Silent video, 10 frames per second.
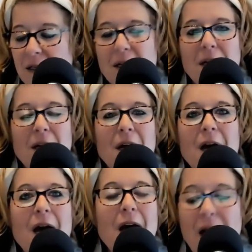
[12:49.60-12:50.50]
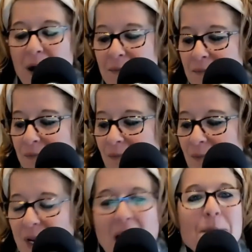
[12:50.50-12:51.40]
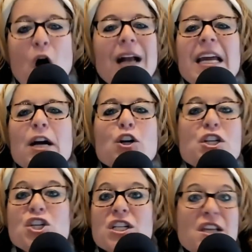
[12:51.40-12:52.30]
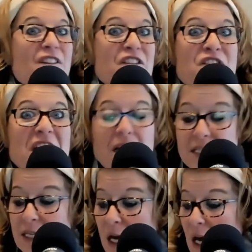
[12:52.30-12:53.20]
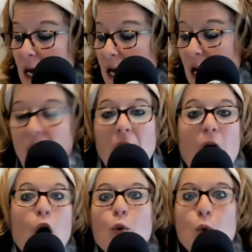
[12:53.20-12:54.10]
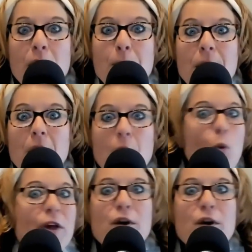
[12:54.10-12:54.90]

I'm not here to just fix a rip with a patch.